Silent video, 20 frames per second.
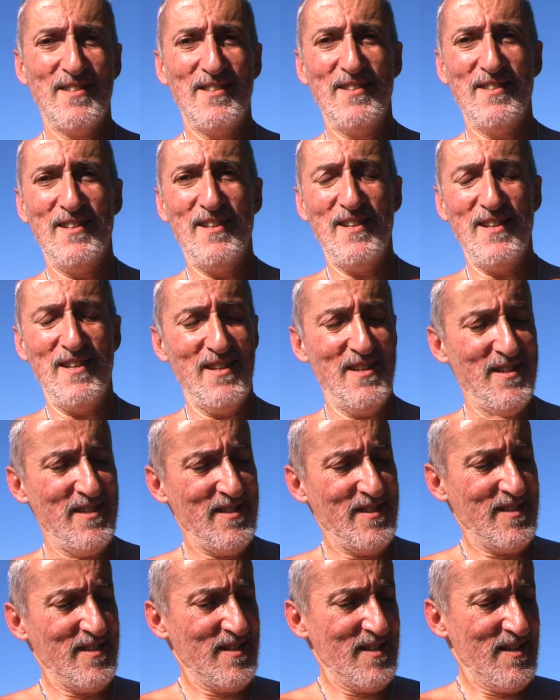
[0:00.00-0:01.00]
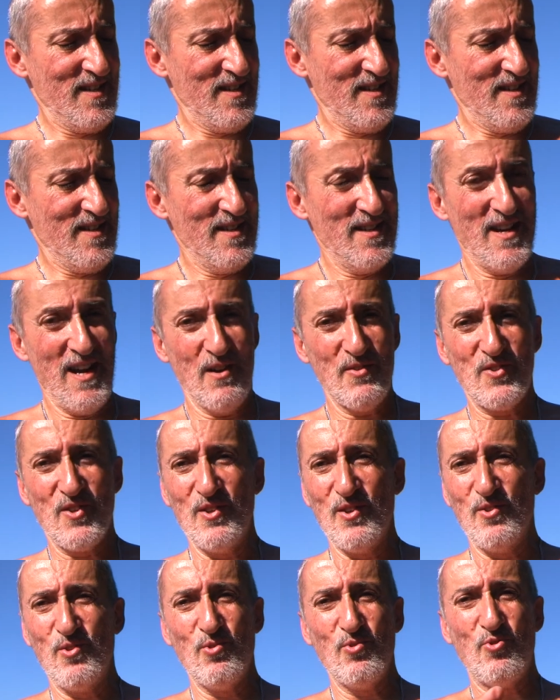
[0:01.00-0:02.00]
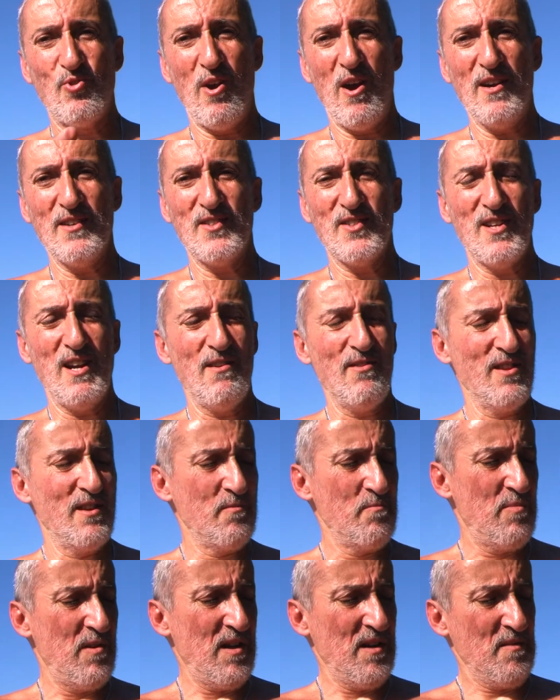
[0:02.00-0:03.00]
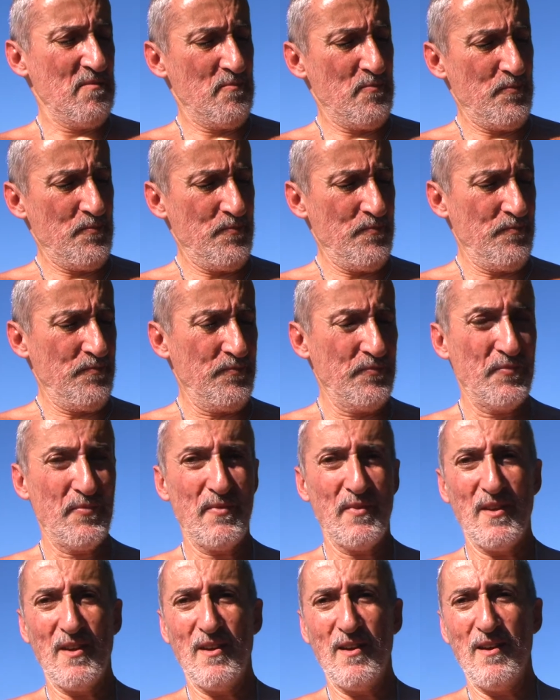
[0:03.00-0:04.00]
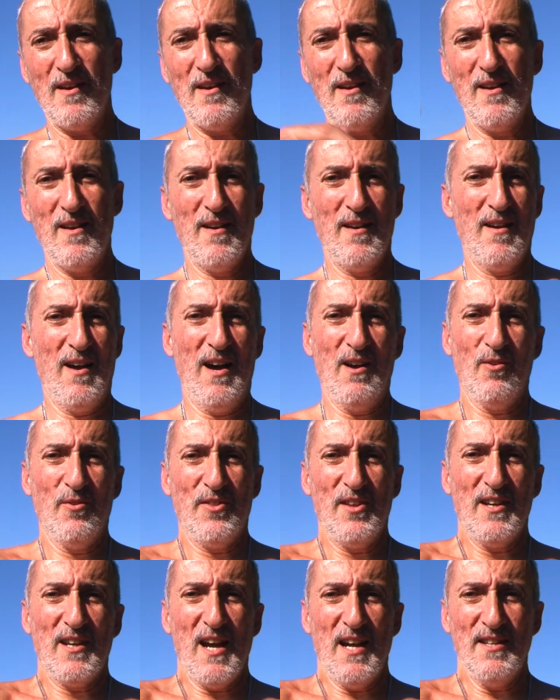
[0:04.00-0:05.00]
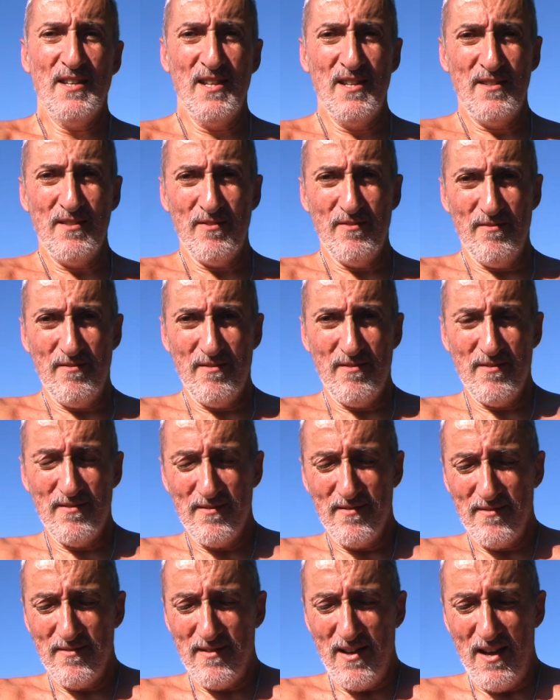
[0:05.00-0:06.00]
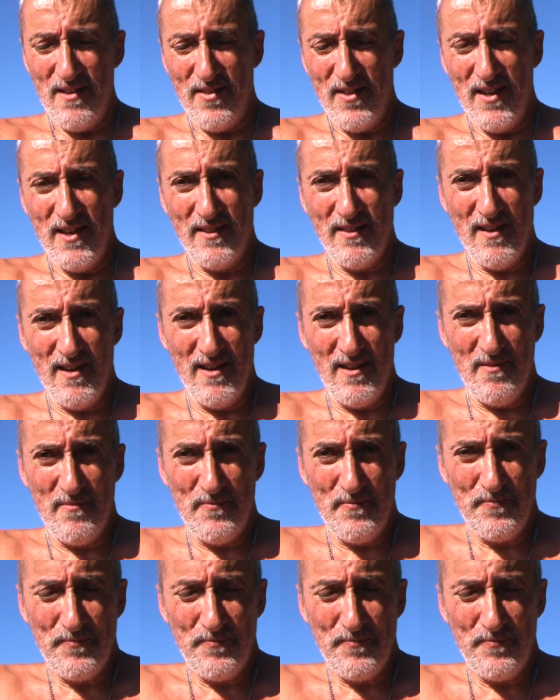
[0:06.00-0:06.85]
Jeez. I was gonna do drawings and everything, but I don't think I need to. I think that